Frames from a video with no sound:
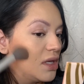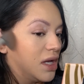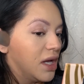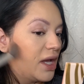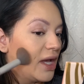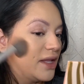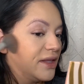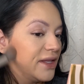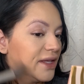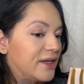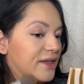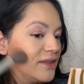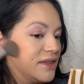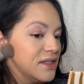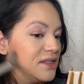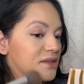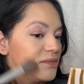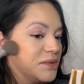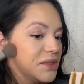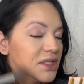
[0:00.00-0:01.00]
I like
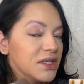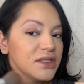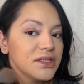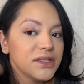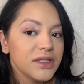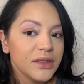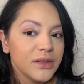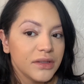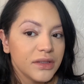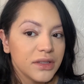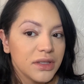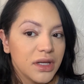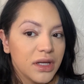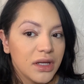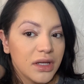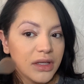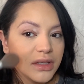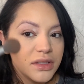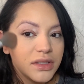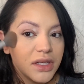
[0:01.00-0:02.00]
these because they're
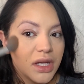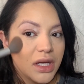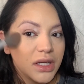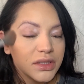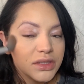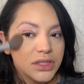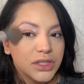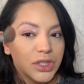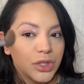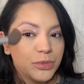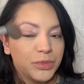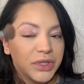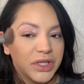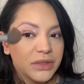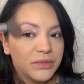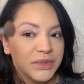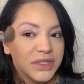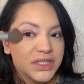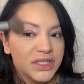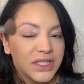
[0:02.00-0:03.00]
not so
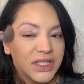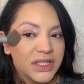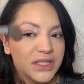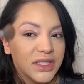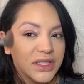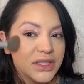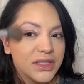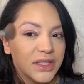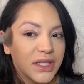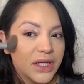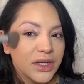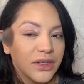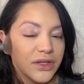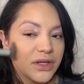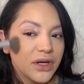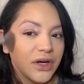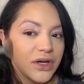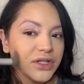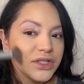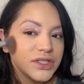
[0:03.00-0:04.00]
pigmented that they're
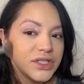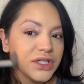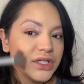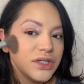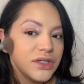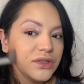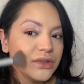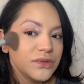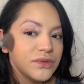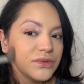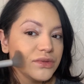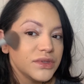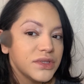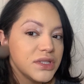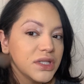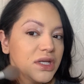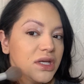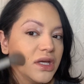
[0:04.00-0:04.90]
hard to use.